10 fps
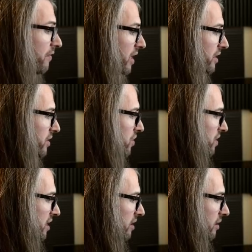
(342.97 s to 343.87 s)
of the
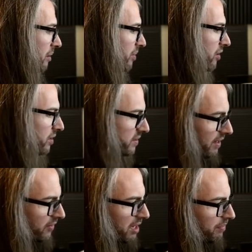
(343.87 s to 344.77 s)
associated clip here. You can see
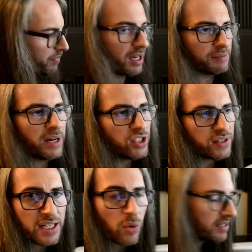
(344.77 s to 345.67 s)
I've got a, a bunch of
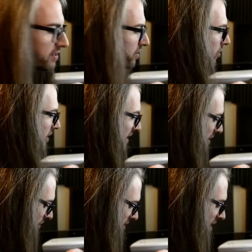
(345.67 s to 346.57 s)
sequences already
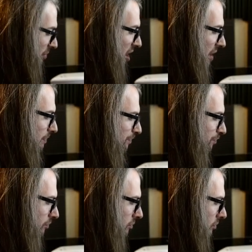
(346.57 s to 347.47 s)
down in the timeline.
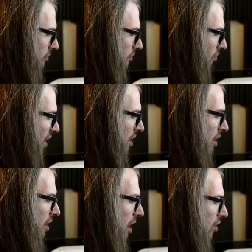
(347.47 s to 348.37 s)

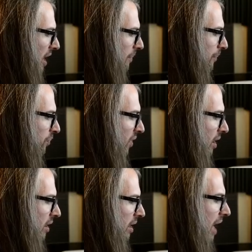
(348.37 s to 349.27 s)
All right,
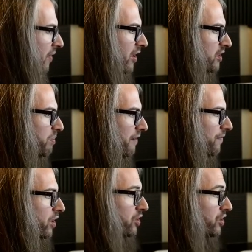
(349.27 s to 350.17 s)
and there's my
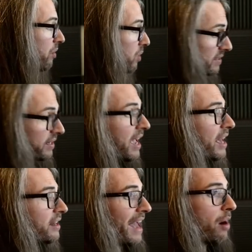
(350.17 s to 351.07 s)
footage. Now, once
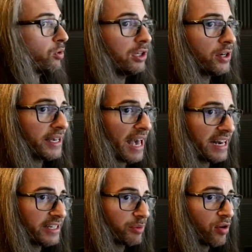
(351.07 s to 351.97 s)
again, now we're looking at
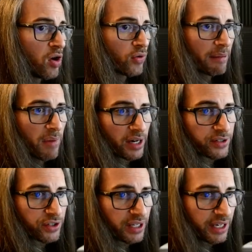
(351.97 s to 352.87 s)
it in the program
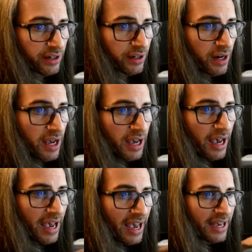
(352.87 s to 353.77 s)
monitor here,
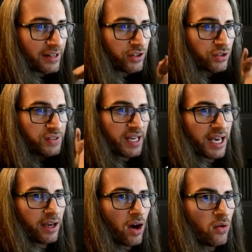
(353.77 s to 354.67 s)
and you're
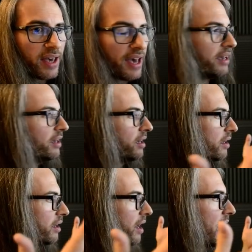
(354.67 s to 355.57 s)
saying, okay,
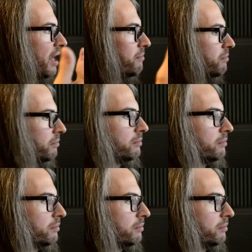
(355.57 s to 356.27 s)
um,